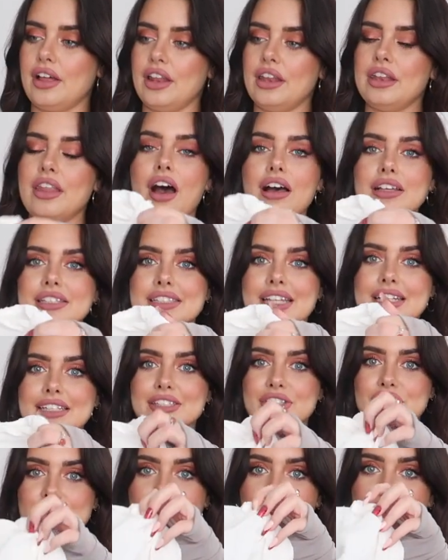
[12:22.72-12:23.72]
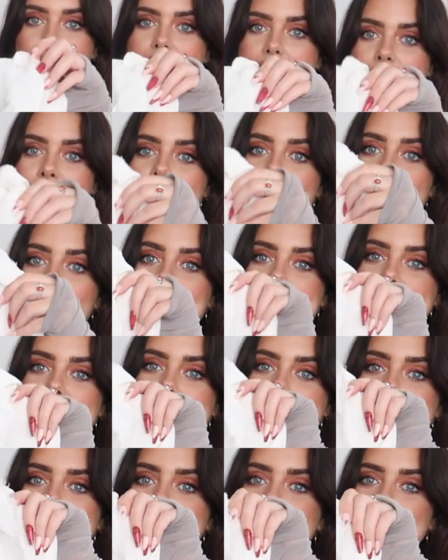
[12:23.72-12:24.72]
last thing to try, which
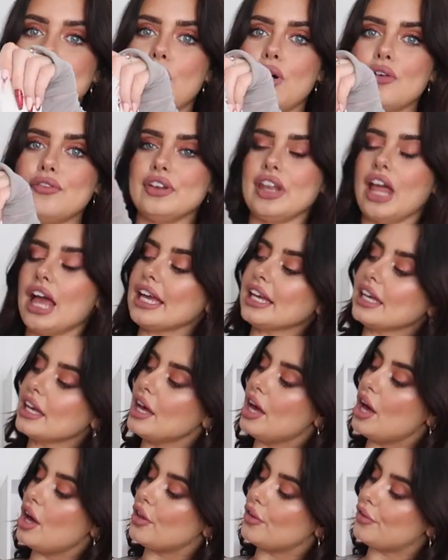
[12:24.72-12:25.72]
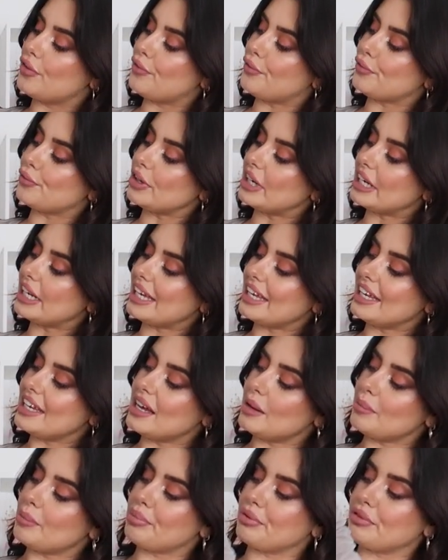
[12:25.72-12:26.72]
is this sort of like frilly
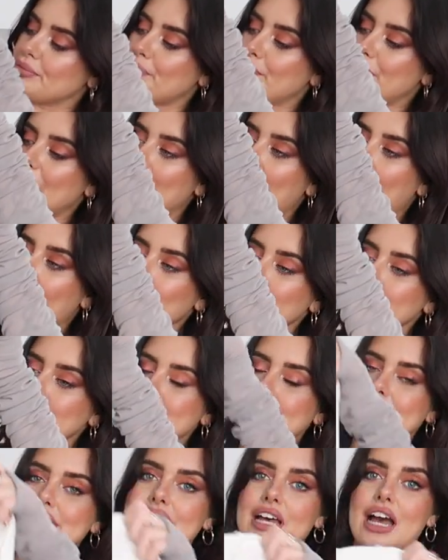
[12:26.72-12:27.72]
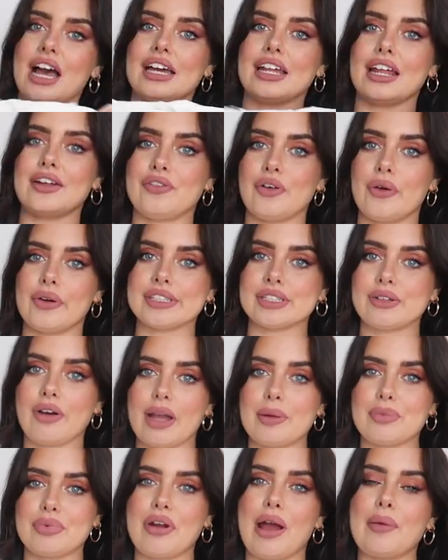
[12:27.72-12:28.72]
blouse, and I thought it was
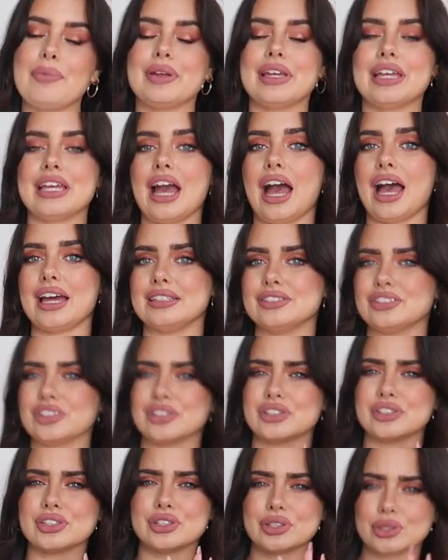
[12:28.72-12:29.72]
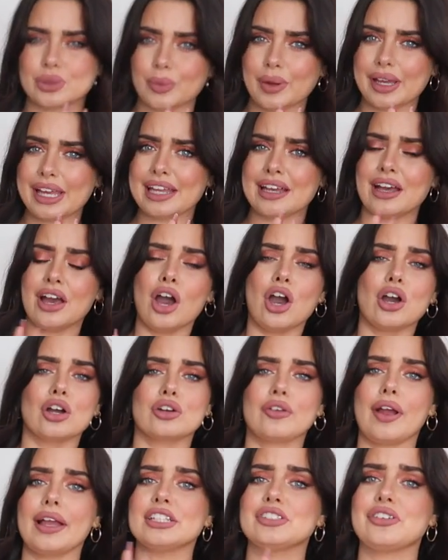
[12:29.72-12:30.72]
quite preppy and just sweet,
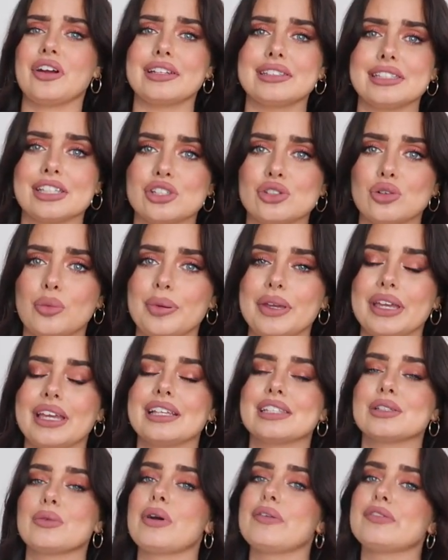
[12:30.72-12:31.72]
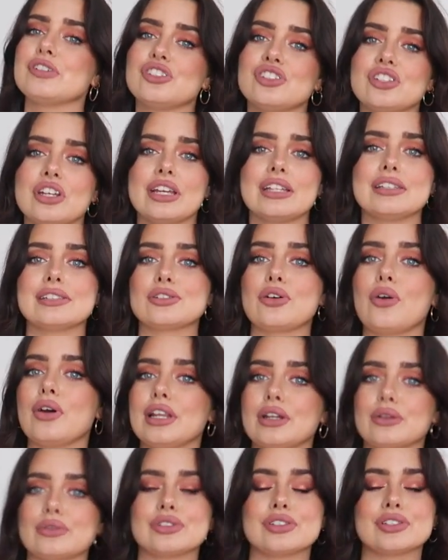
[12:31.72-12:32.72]
great transitional piece with jeans or a
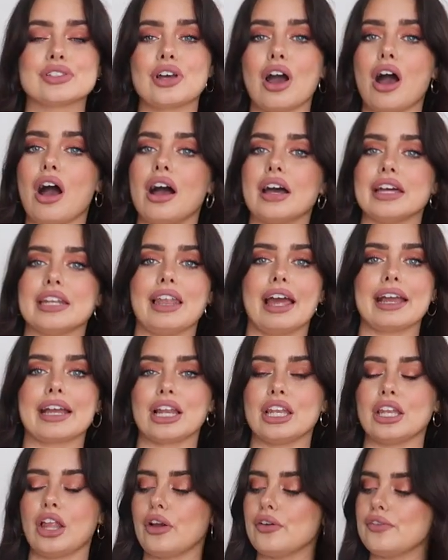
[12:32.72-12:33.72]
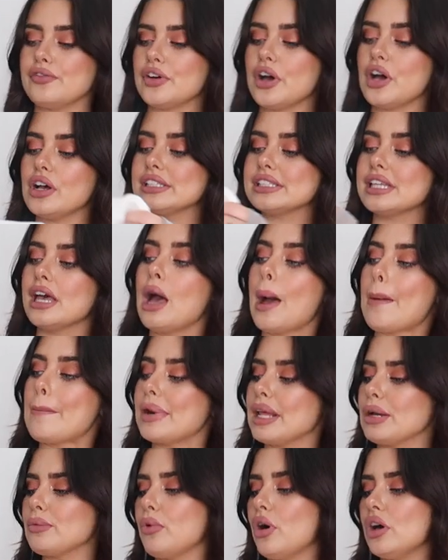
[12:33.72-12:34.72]
little skirt and like loafers.
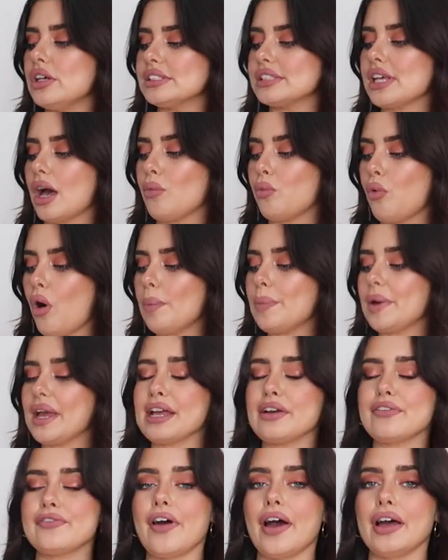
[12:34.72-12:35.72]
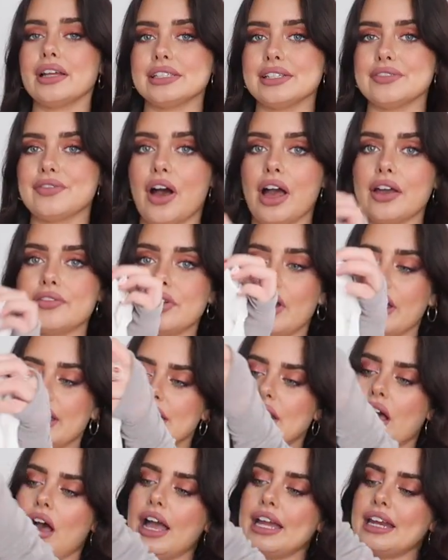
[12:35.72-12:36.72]
But it was a whopping
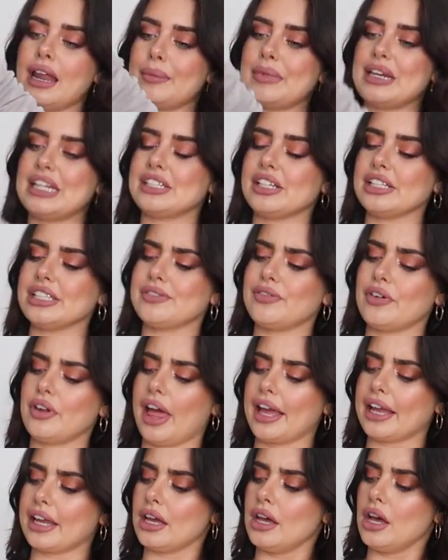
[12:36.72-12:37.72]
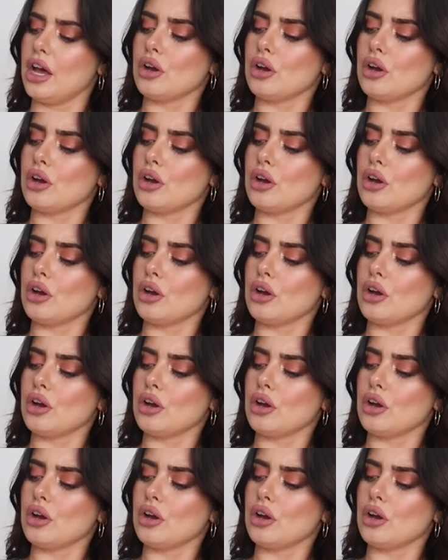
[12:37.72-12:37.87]
$35.99. I mean, it does feel like